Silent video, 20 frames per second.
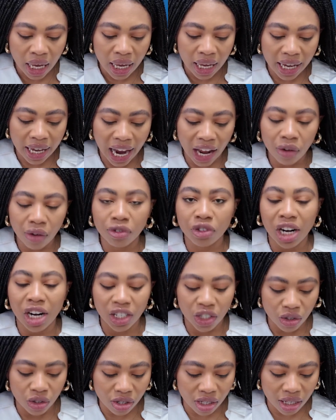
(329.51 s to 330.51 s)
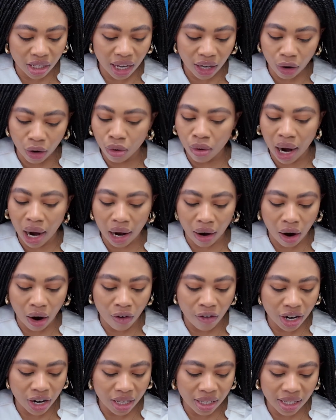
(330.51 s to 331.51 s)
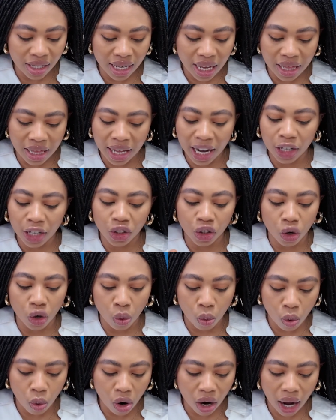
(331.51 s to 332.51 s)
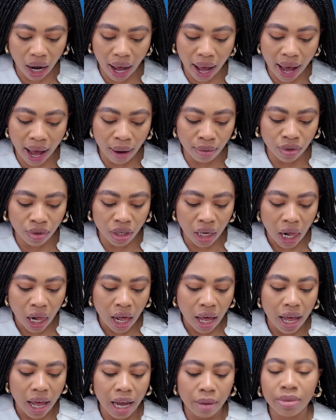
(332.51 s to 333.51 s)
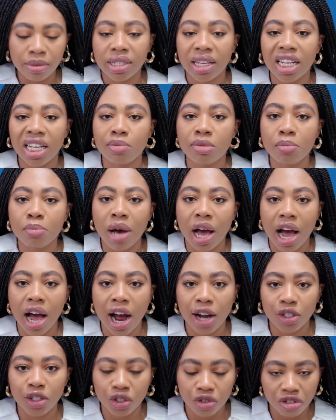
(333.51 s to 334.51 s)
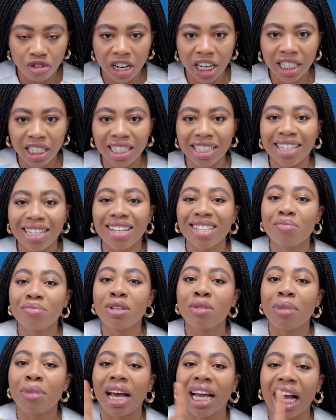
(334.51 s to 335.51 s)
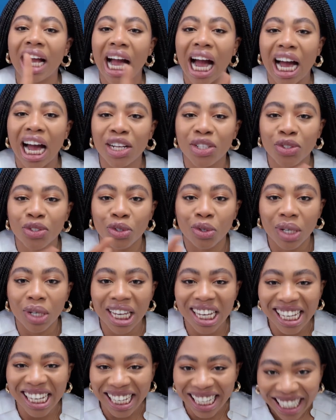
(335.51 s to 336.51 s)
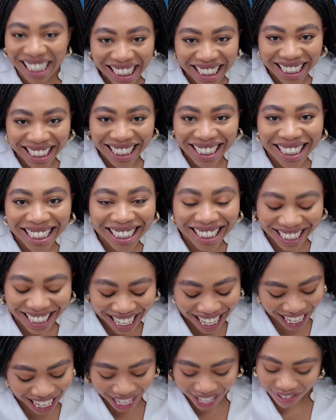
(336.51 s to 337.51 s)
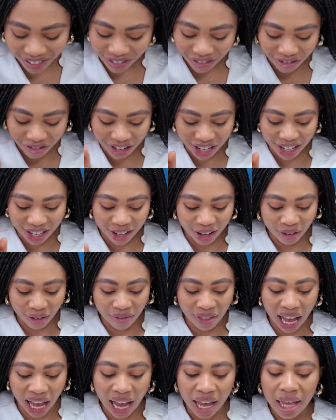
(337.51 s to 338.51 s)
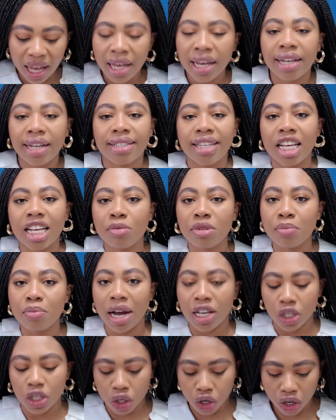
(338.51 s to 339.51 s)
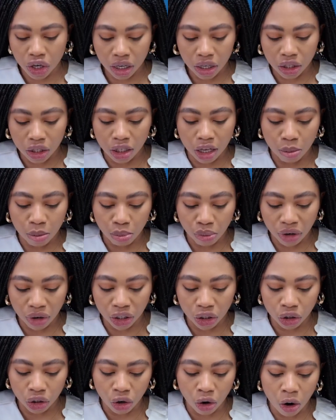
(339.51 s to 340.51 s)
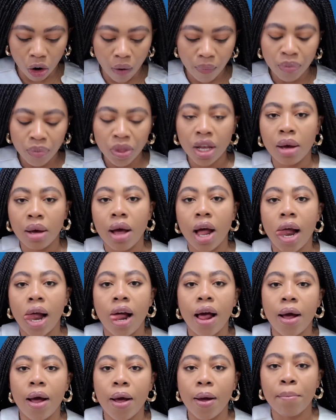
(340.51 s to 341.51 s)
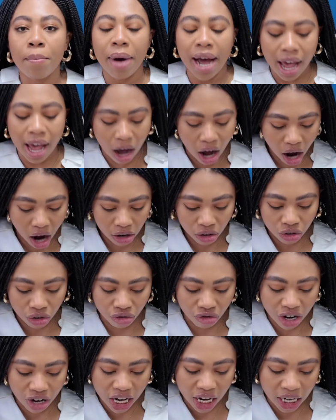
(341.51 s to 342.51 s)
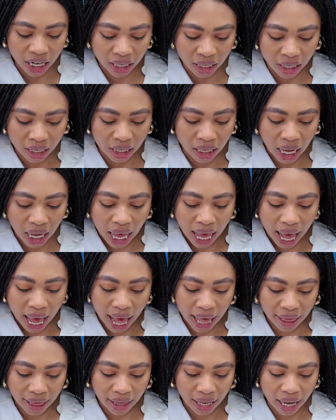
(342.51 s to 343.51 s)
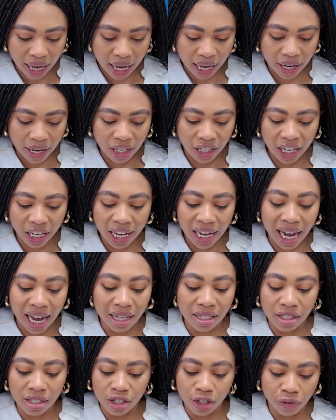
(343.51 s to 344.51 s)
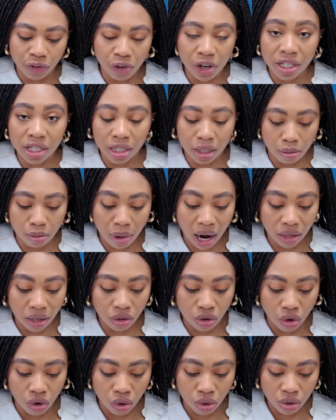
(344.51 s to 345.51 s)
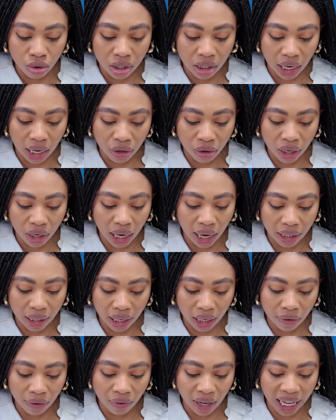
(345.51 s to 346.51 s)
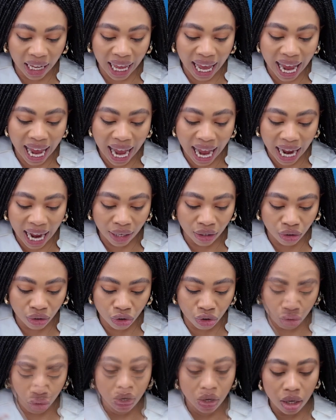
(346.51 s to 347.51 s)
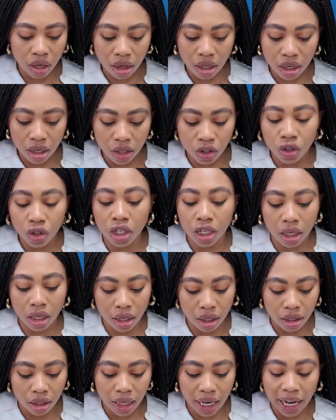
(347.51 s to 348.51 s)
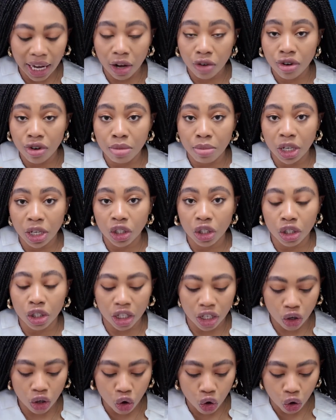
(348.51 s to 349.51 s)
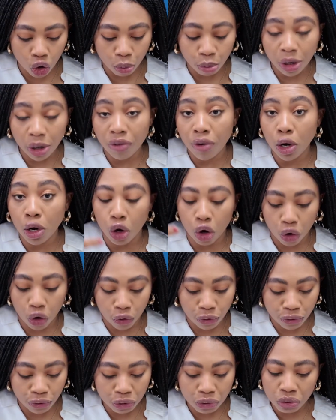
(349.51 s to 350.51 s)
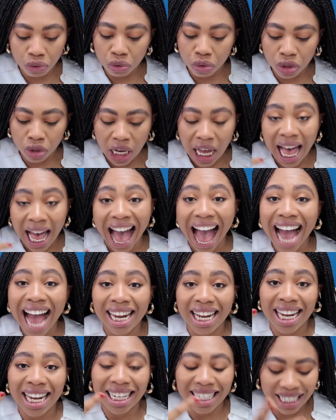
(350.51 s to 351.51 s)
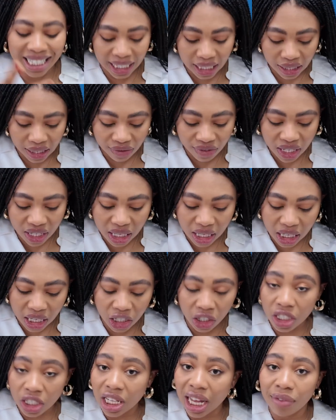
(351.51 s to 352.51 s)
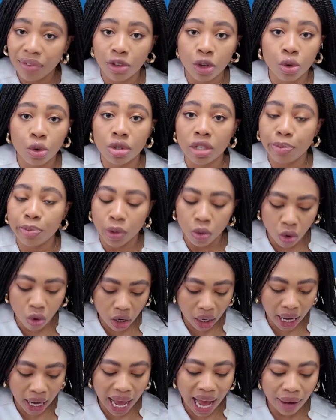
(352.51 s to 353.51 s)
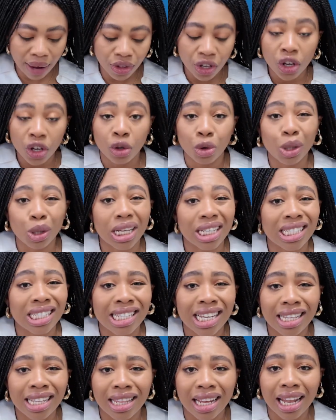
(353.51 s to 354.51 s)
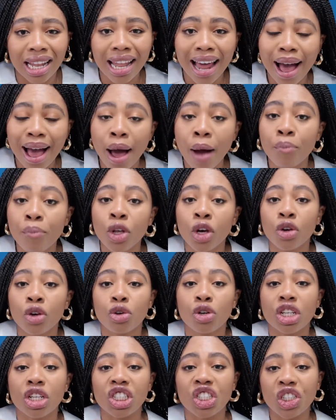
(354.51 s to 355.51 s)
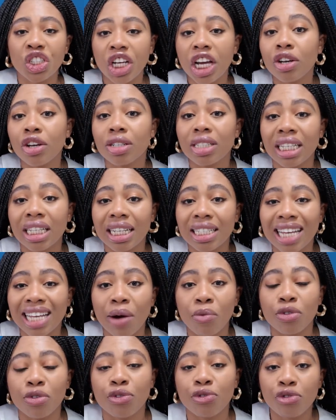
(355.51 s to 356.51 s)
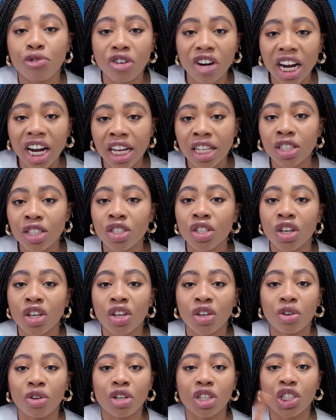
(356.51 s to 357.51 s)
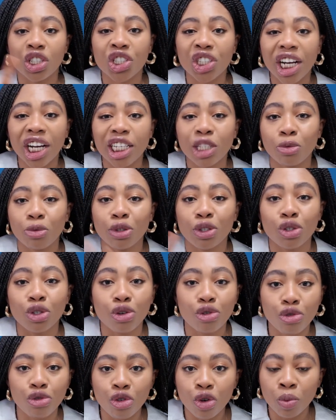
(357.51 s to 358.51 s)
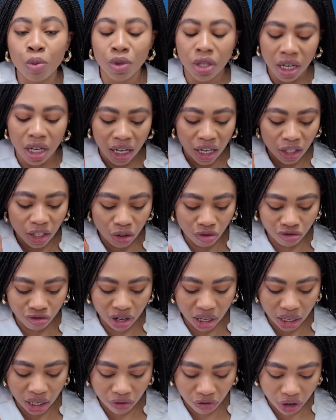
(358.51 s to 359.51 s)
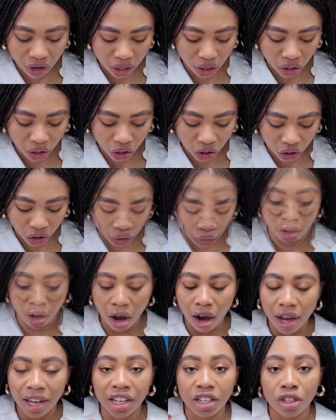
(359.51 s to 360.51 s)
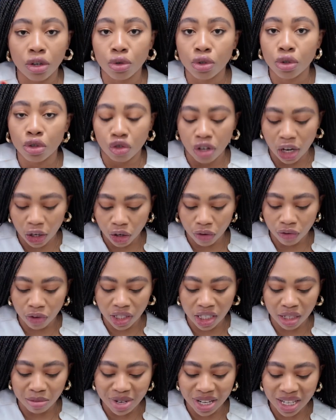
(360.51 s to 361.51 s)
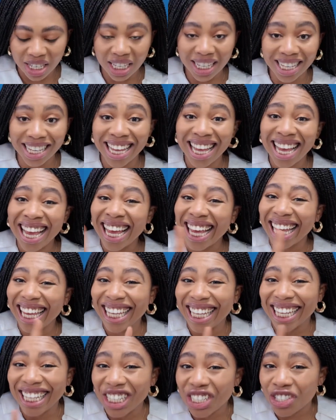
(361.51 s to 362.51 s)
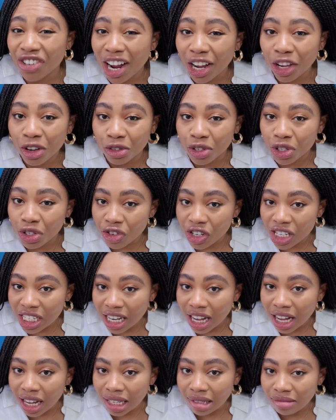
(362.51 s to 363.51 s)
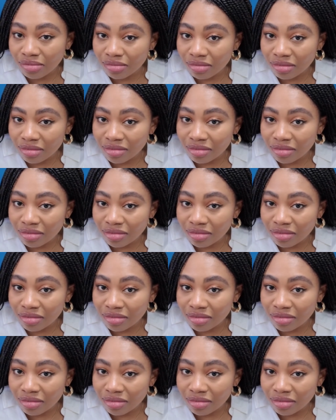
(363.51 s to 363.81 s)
It kind of tracks your cycle. I already said that. Your workout. It tells me my heart rate. It tells me my cardio age. Yeah, really love that. It tells me my skin temperature, my heart rate, and then there are different smart goals that you can kind of like add to Another thing is you can, like I already mentioned, you can log your period, log food, add an activity. It doesn't have to only be workout. You can set an alarm. You can share your data with friends. You can share it with groups. It's really, really cute. It can also track your vitamin D. It can track your screen time.